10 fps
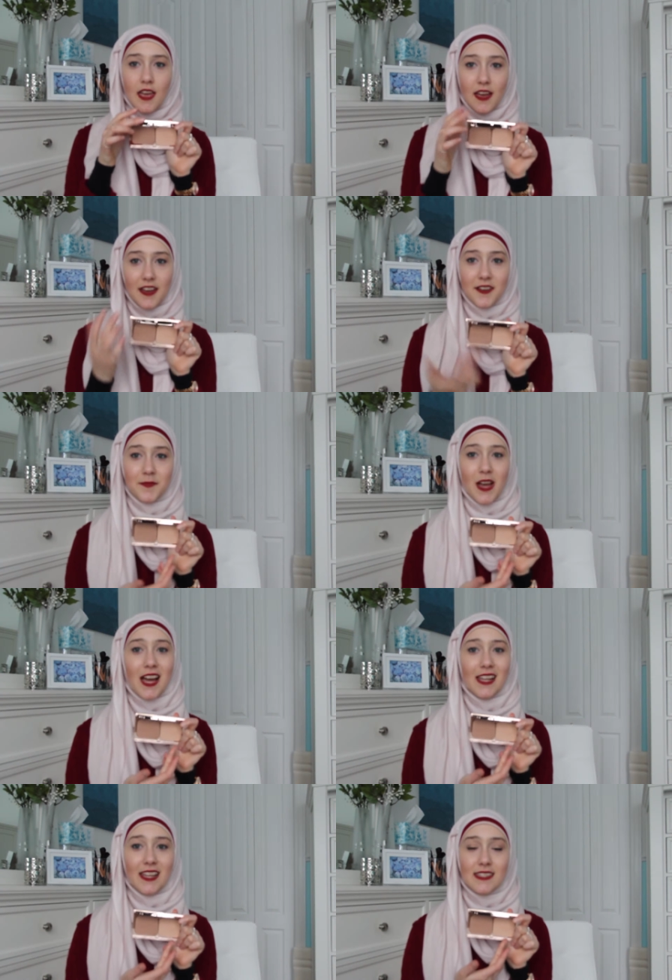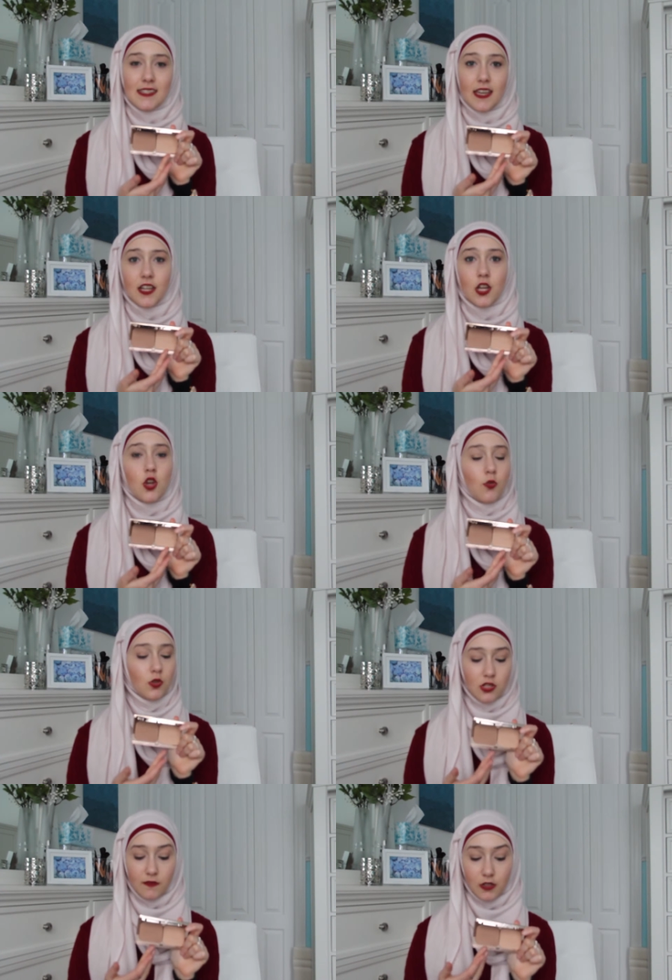A highlight side,
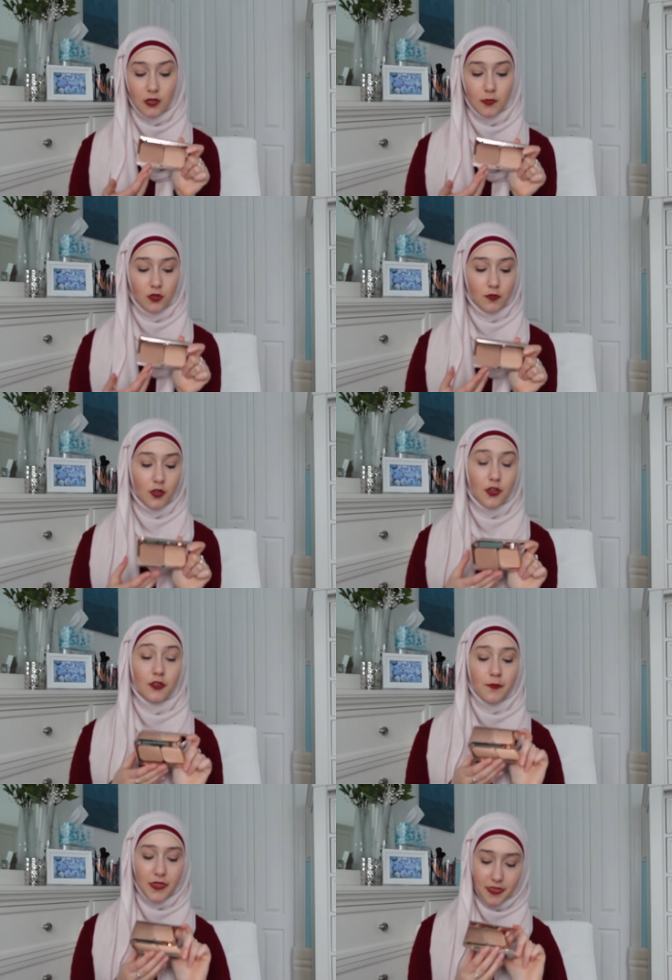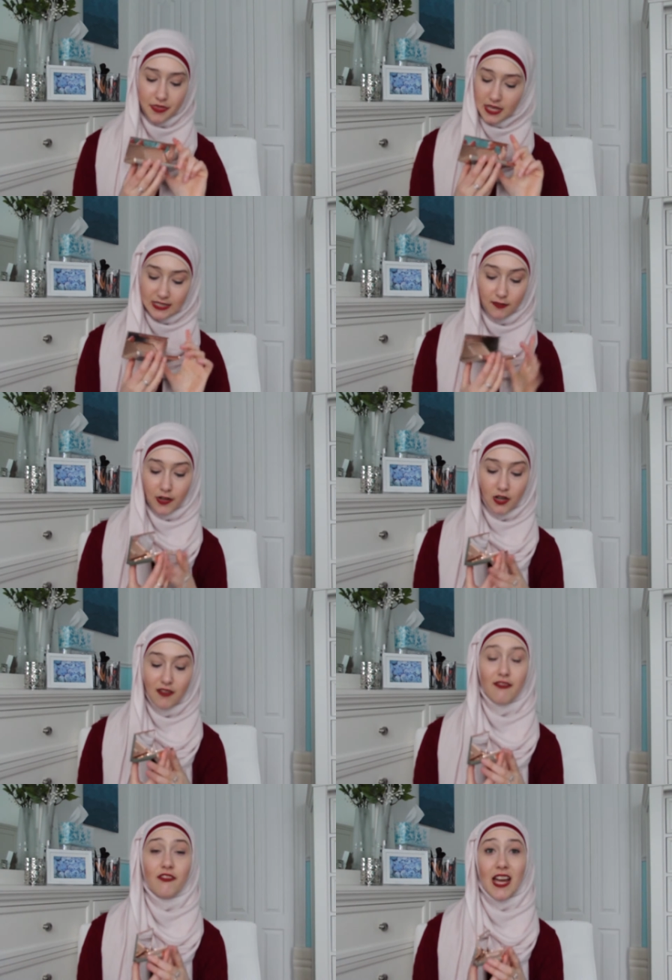which is very beautiful. It's very
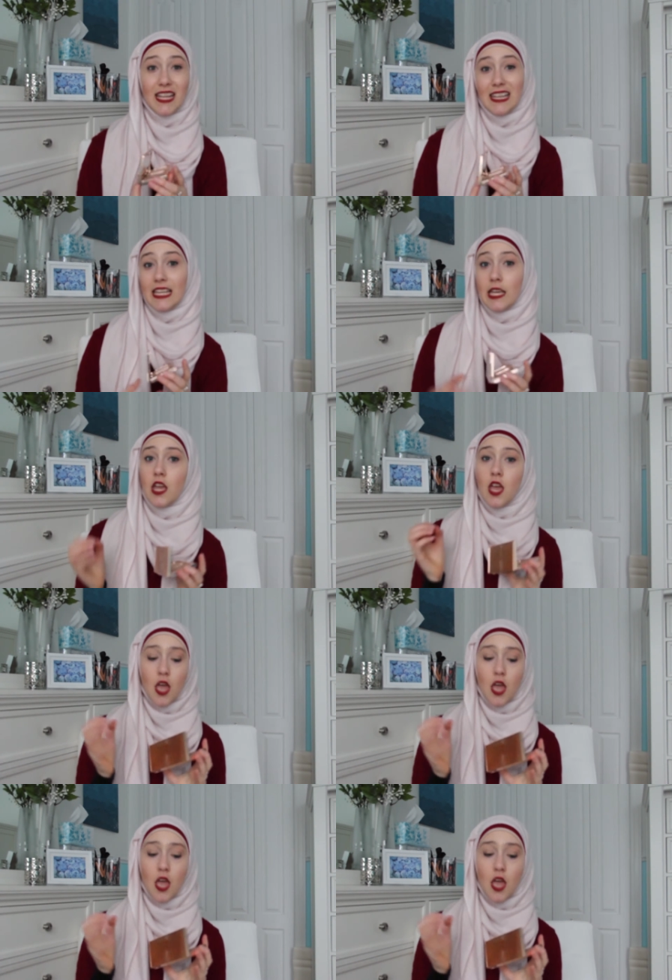finely